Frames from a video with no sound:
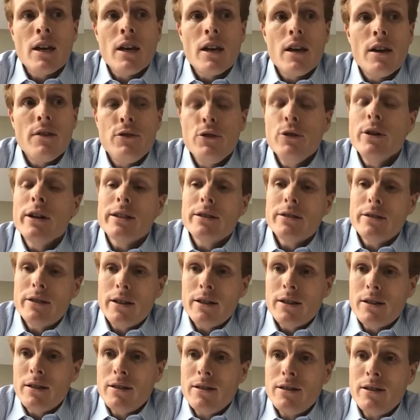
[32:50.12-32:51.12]
If you get
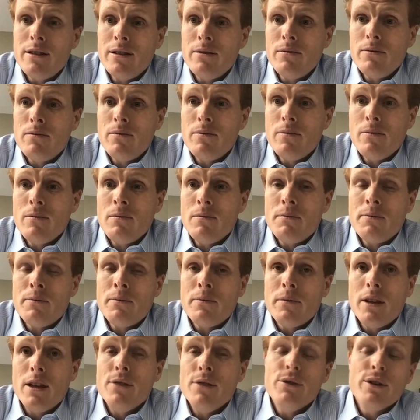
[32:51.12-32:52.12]
sick,
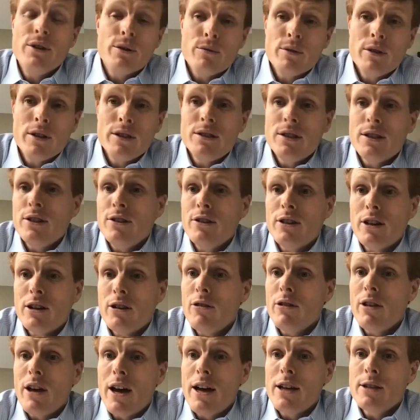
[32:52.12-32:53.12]
and if you get really sick and you gotta
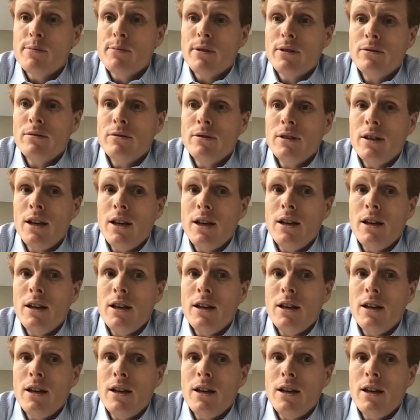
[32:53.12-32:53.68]
go in the hospital,